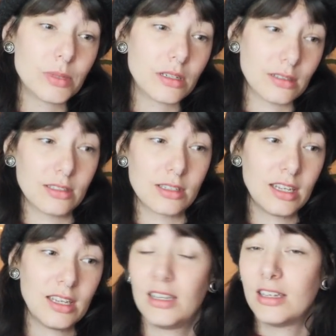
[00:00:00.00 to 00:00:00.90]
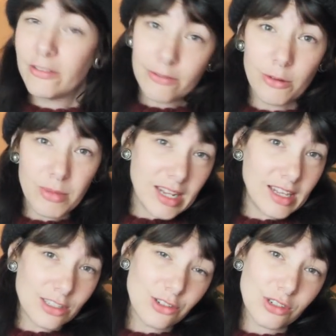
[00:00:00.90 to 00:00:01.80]
because, for me,
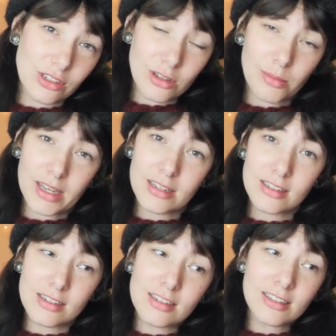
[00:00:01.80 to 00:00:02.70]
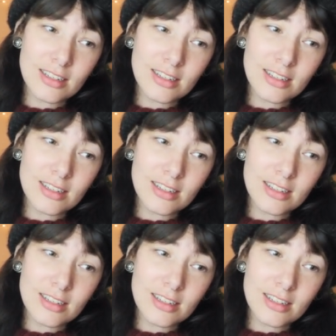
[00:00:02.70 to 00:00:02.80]
that's just the best